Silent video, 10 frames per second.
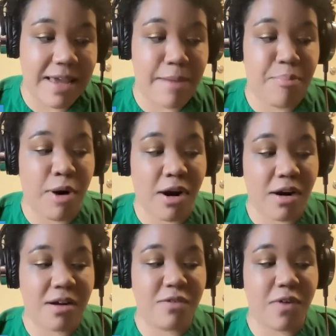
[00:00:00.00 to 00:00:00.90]
that
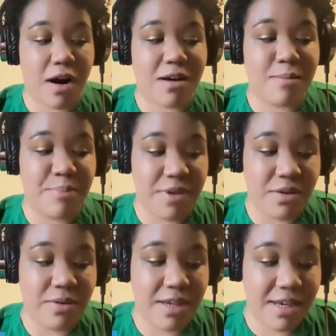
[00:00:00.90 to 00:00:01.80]
part of our
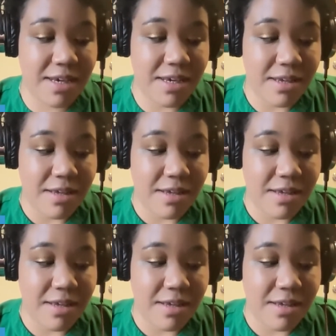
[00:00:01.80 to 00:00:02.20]
beauty